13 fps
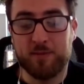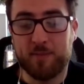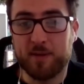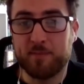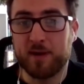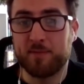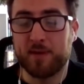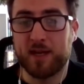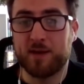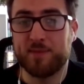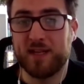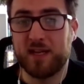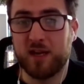my
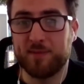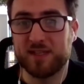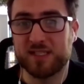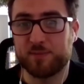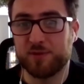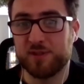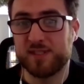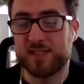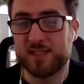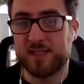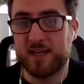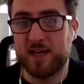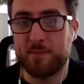company Climate Explorers
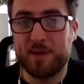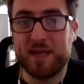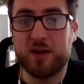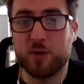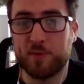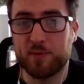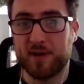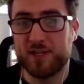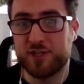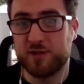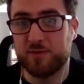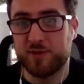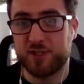is a B
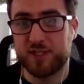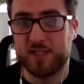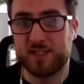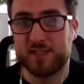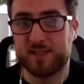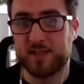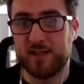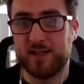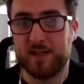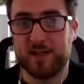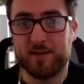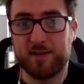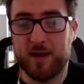corporation, which is
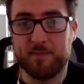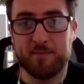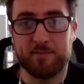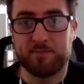a